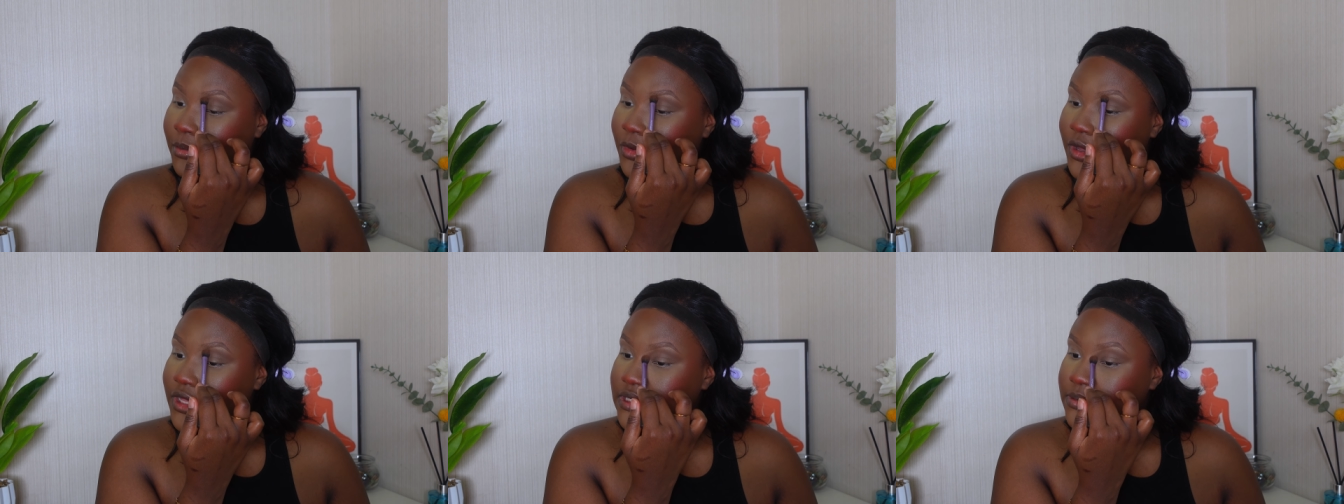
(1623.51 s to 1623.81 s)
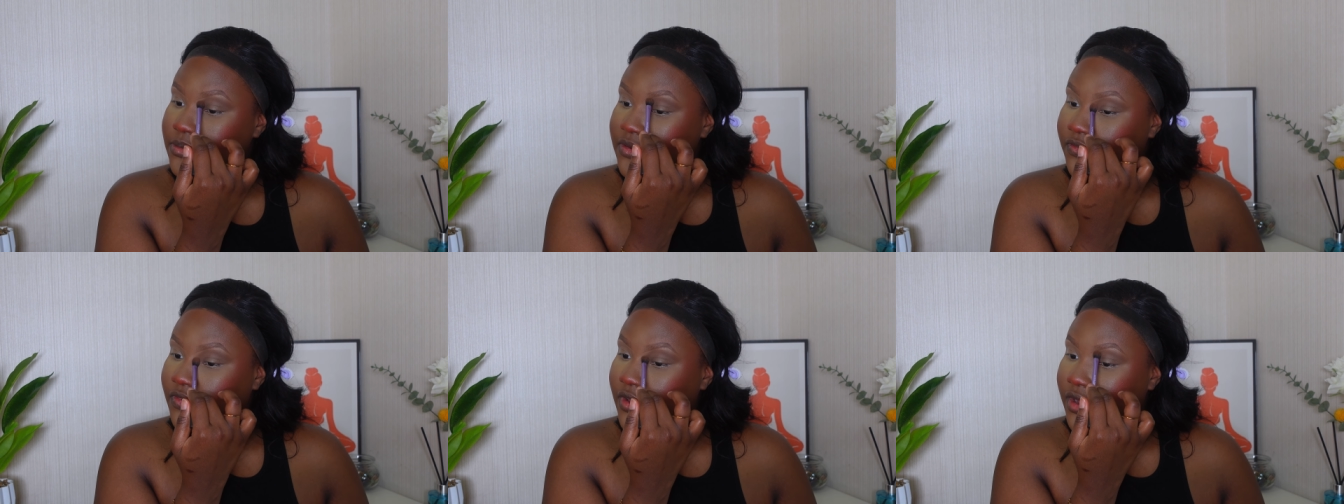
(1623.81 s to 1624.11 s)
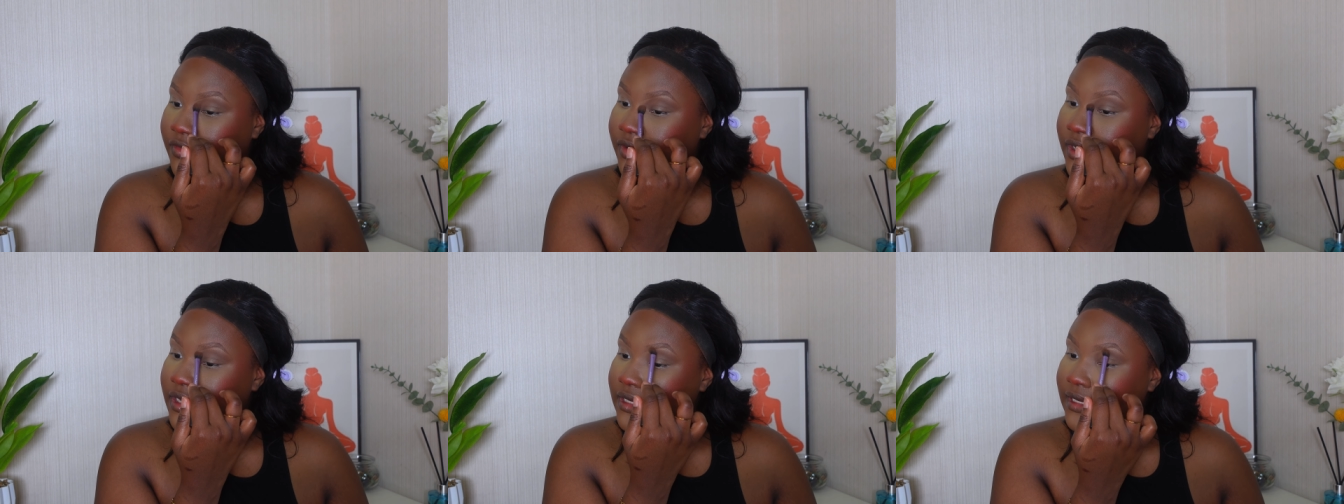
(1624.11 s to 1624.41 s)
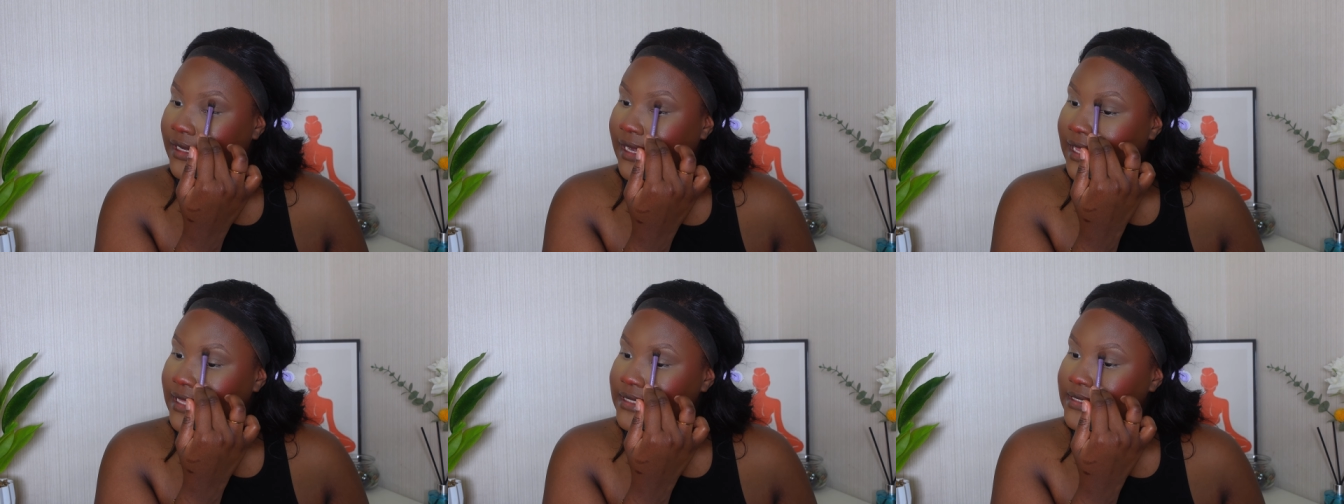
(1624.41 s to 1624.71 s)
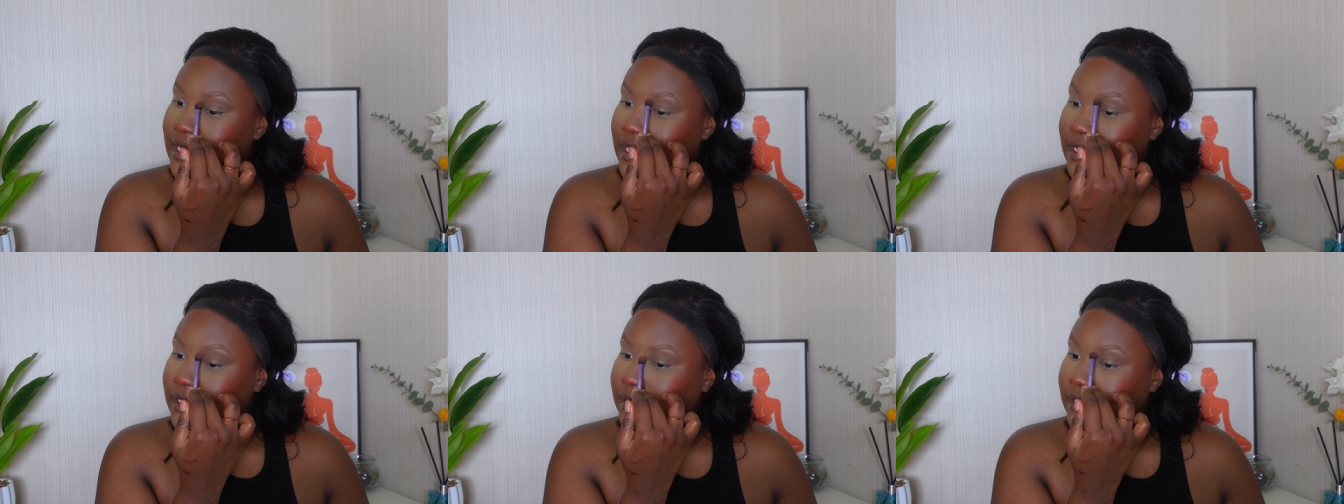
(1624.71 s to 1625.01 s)
going to be very
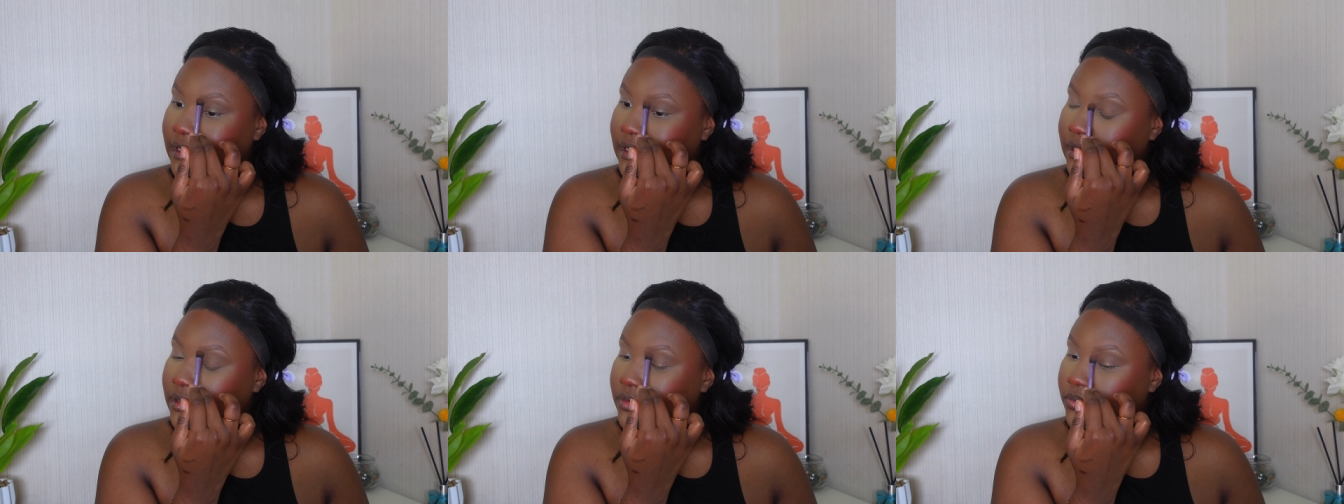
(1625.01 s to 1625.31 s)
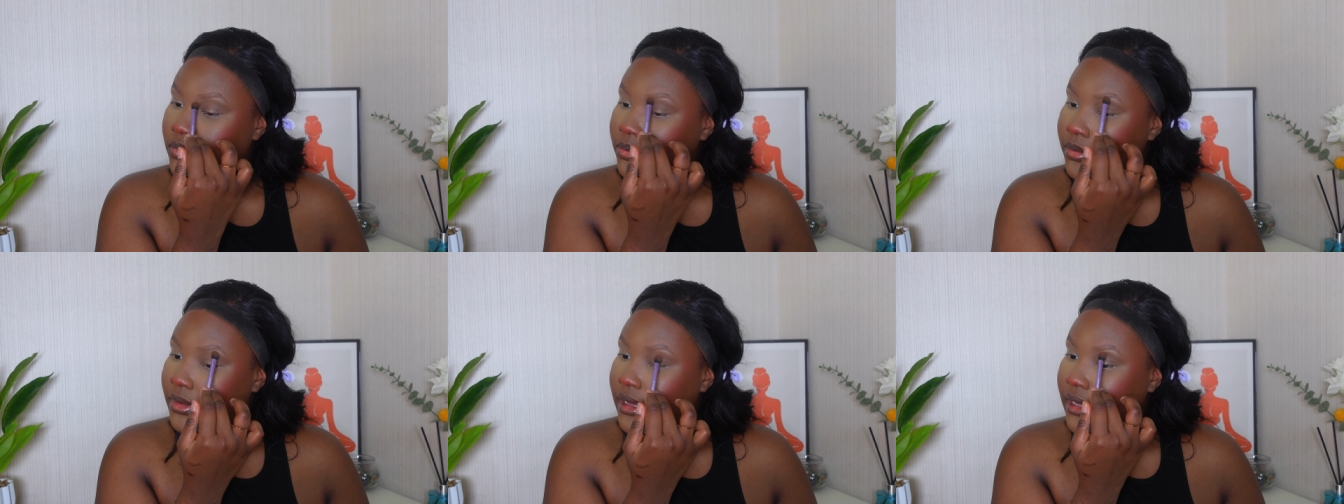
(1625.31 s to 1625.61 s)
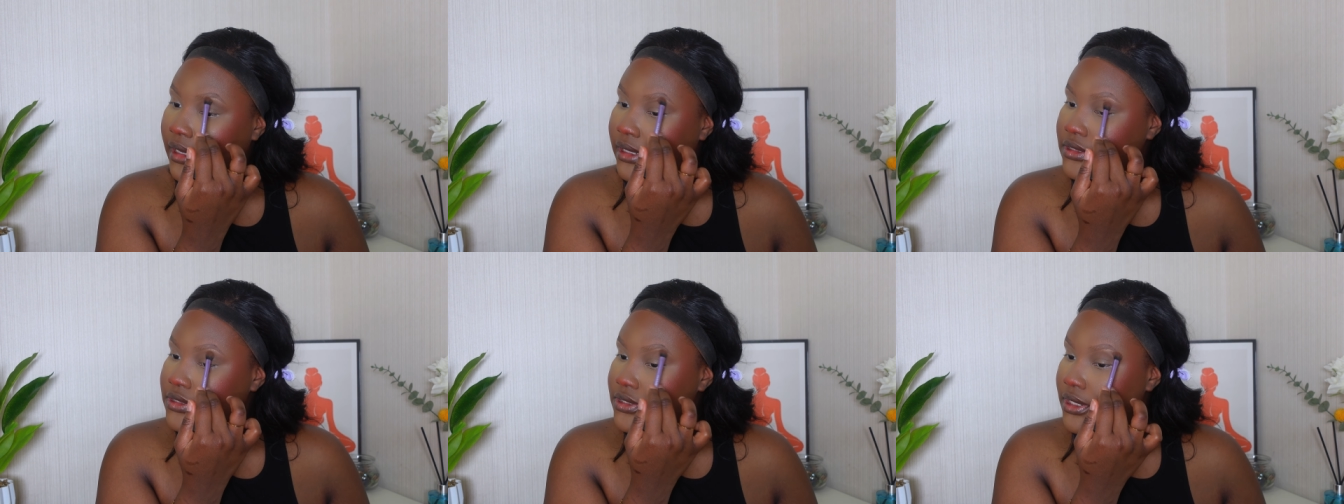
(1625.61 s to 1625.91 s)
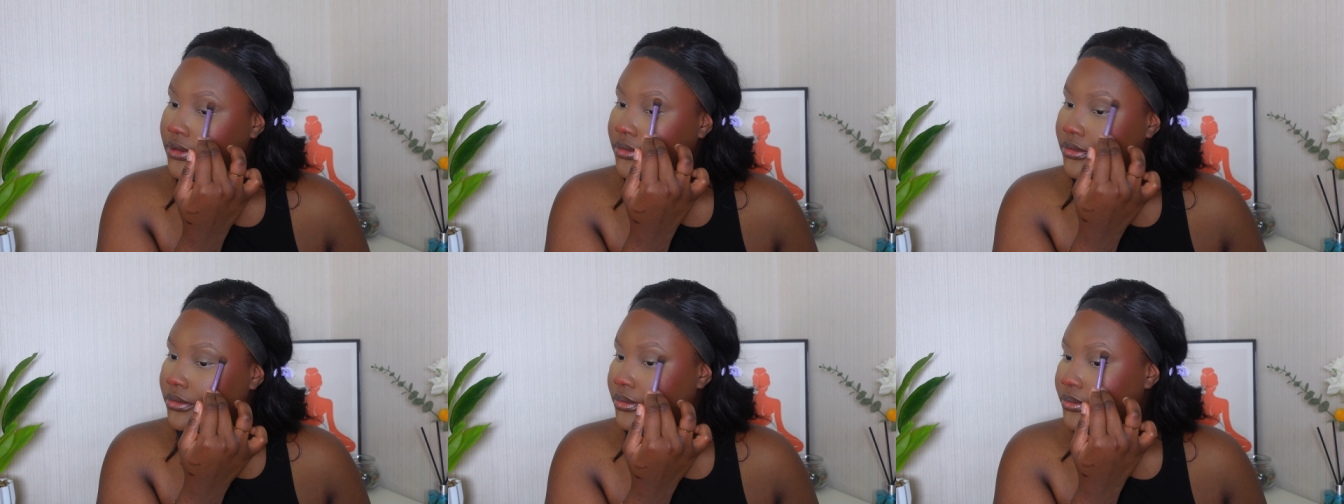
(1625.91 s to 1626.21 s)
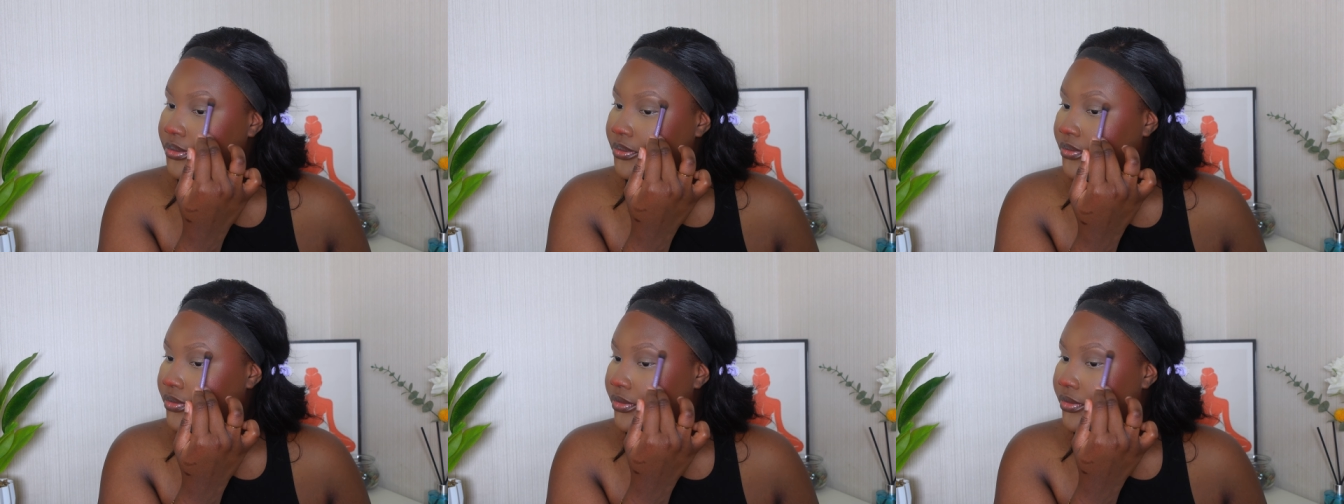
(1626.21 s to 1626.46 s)
light-handed with my eyeshadow.